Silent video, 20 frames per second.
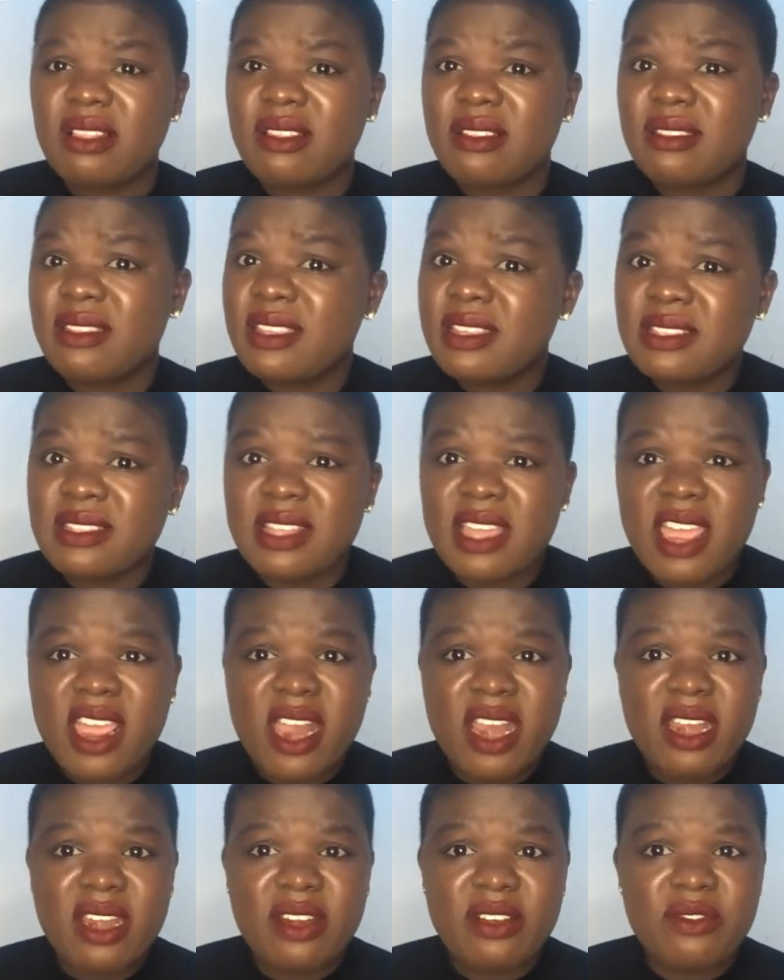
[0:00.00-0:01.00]
These
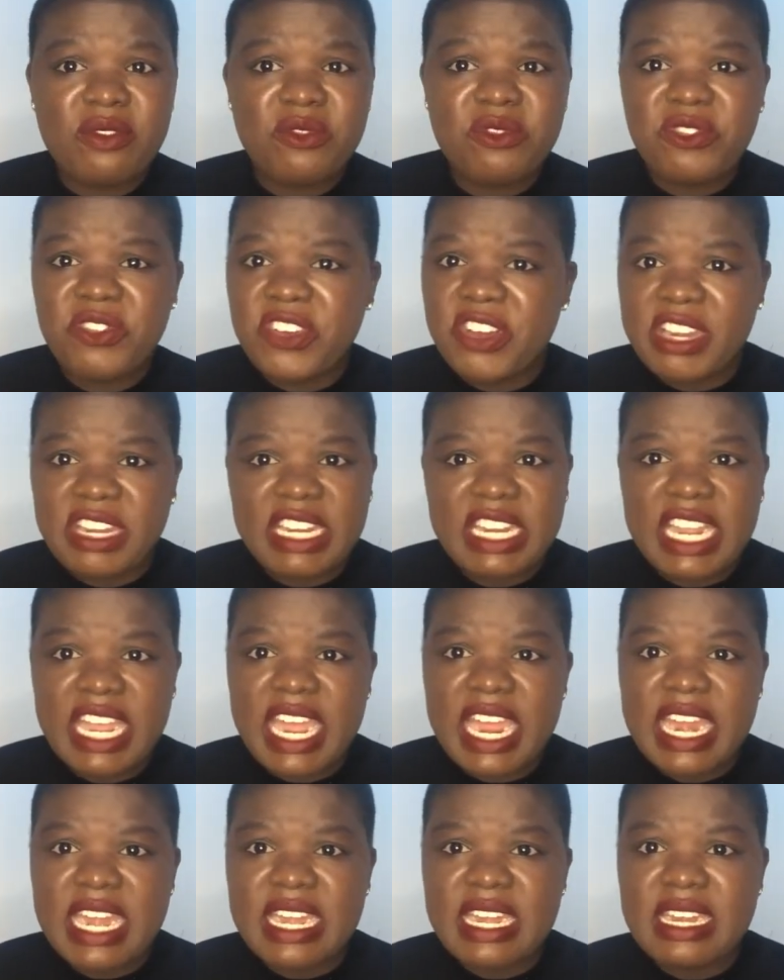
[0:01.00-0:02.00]
are very
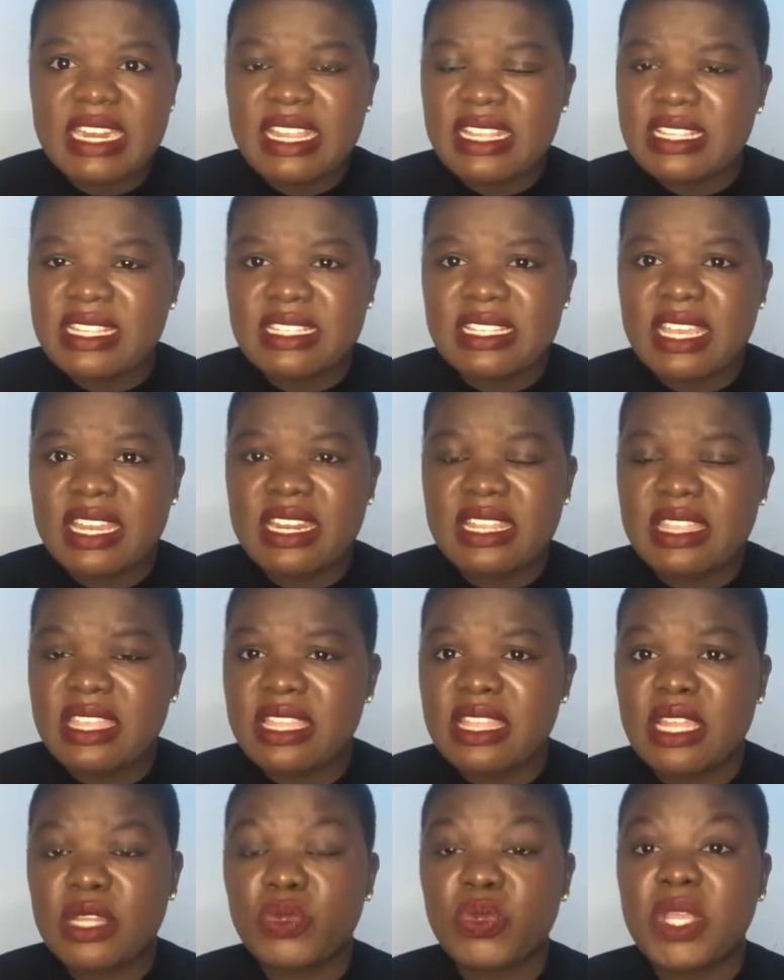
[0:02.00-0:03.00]
unnecessary
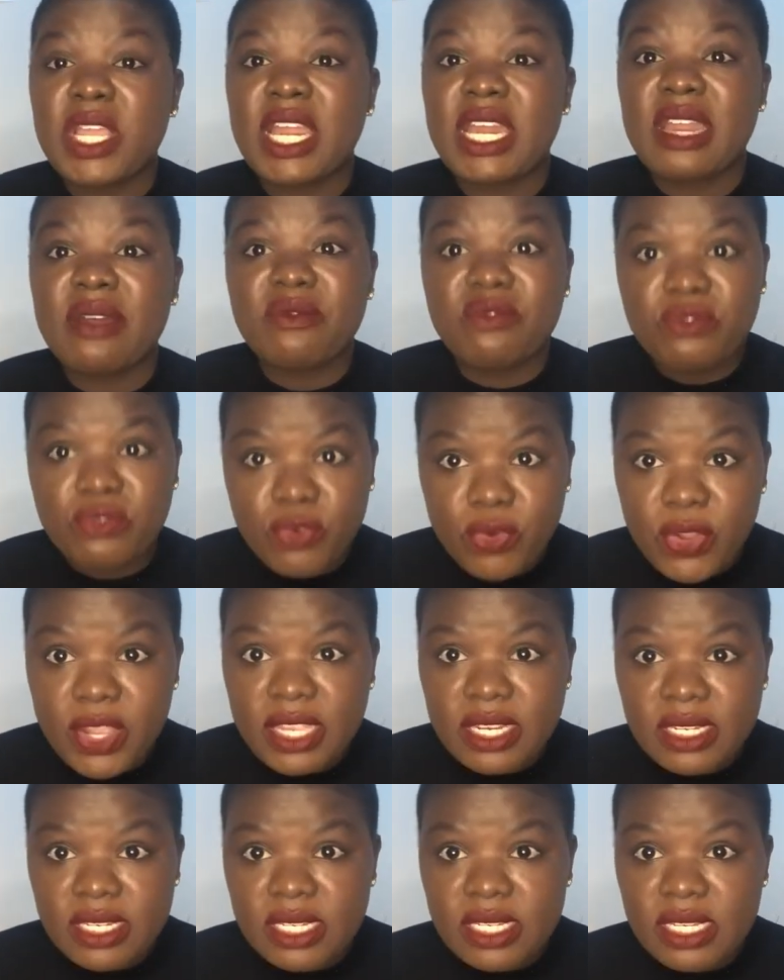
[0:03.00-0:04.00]
things that we can
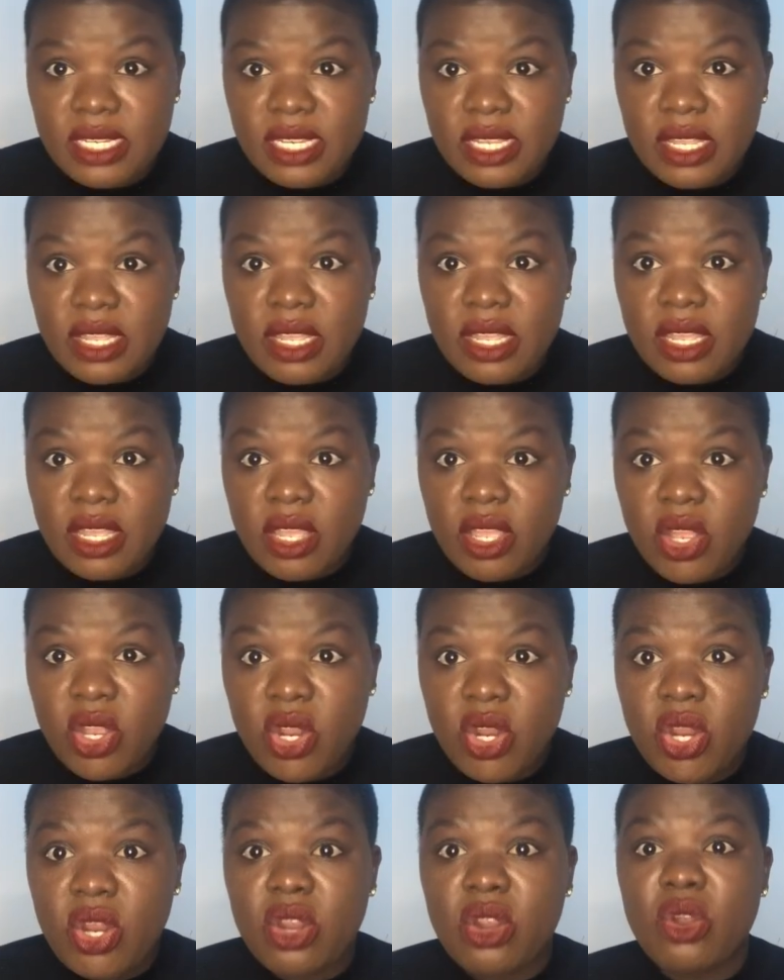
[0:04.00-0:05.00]
avoid,
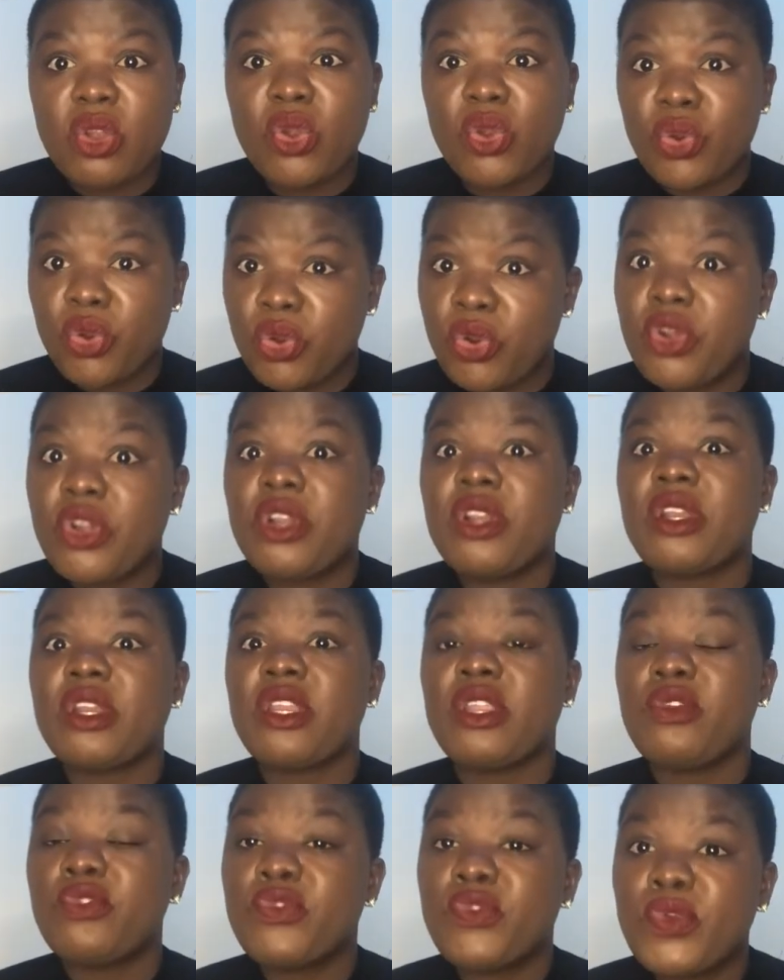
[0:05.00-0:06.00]
or
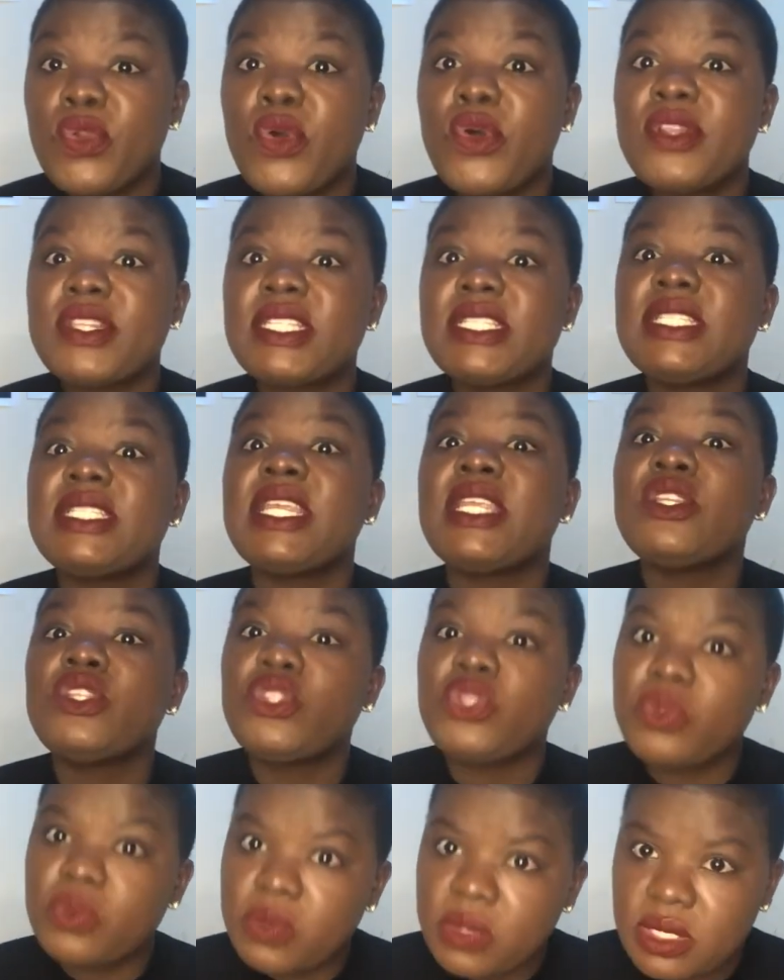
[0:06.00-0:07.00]
if not,
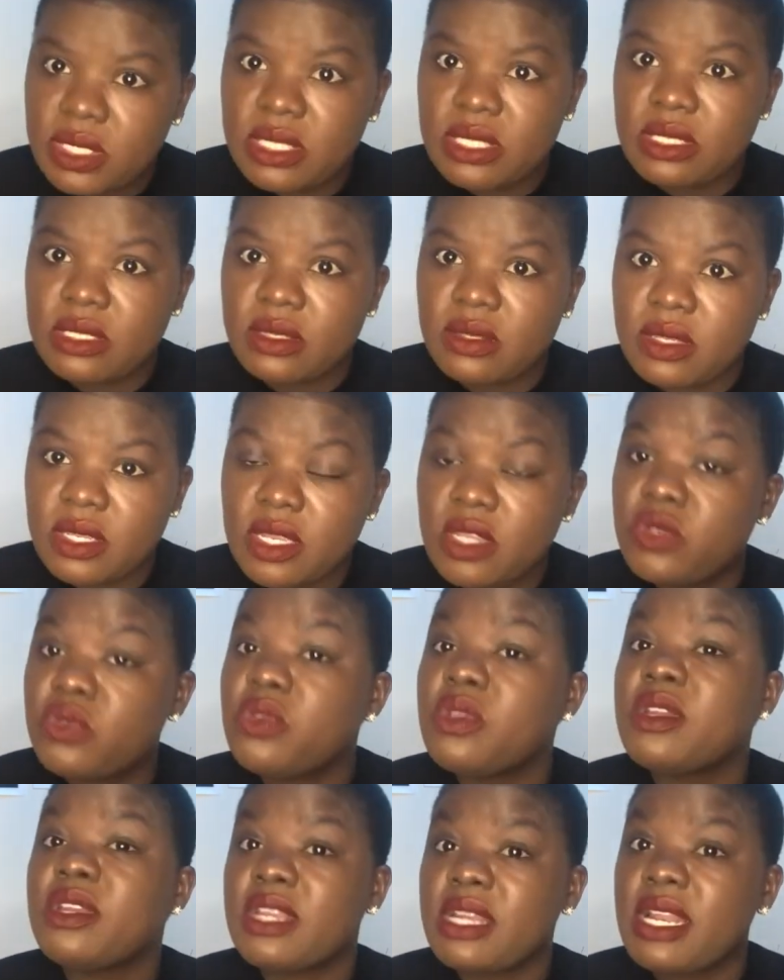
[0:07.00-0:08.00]
reduce. It
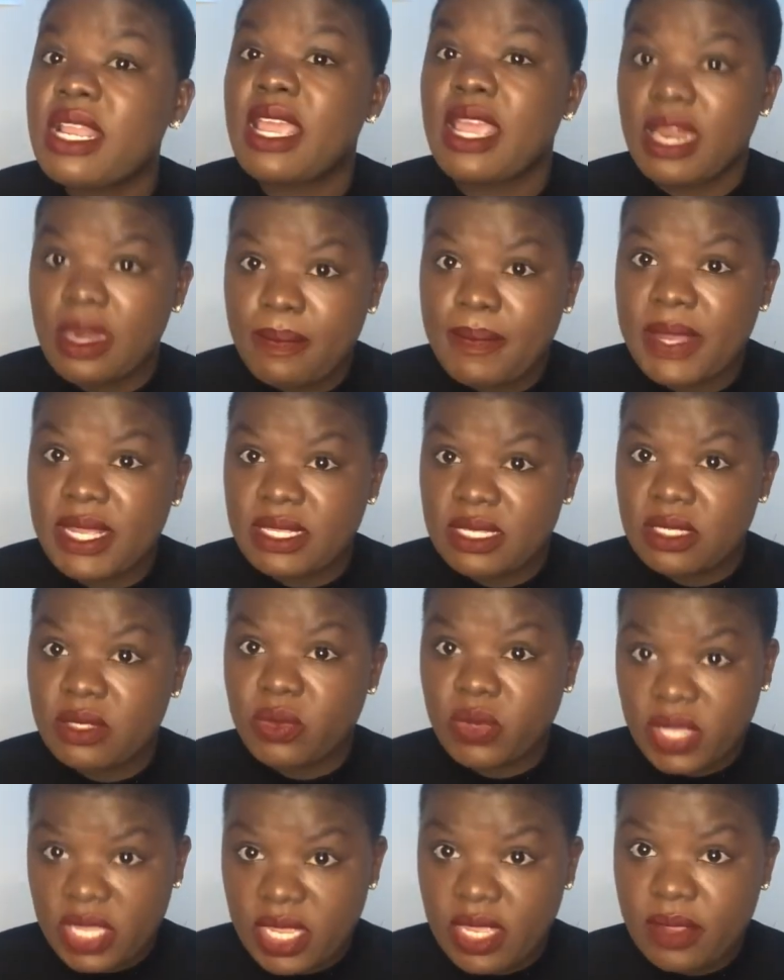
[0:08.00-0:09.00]
will really help us.
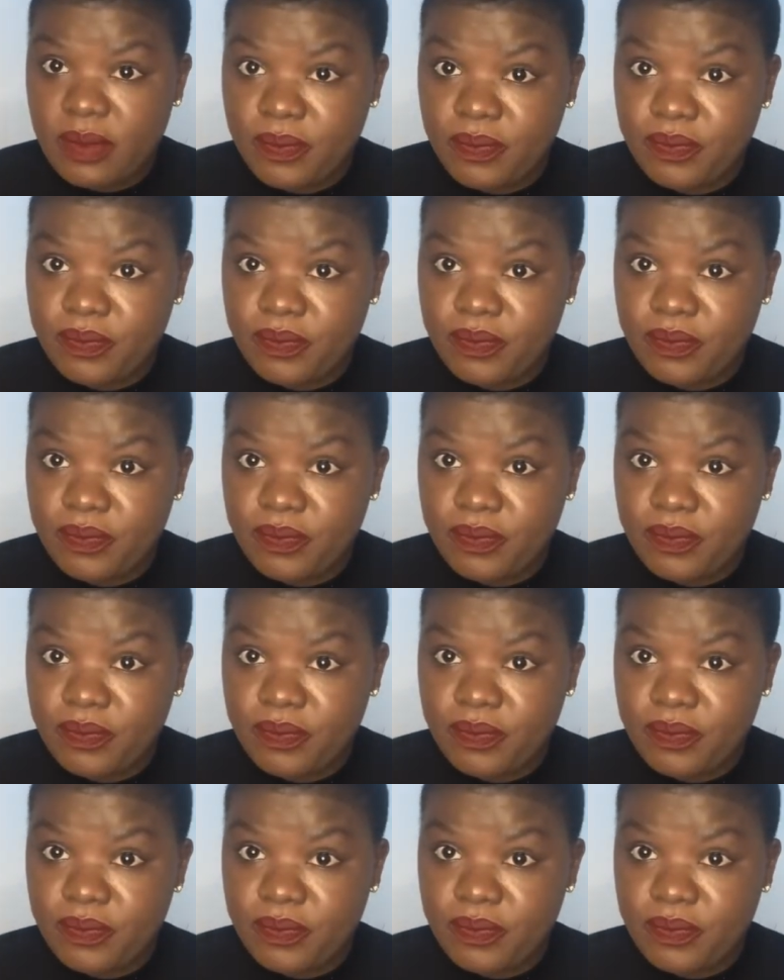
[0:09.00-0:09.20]
Okay,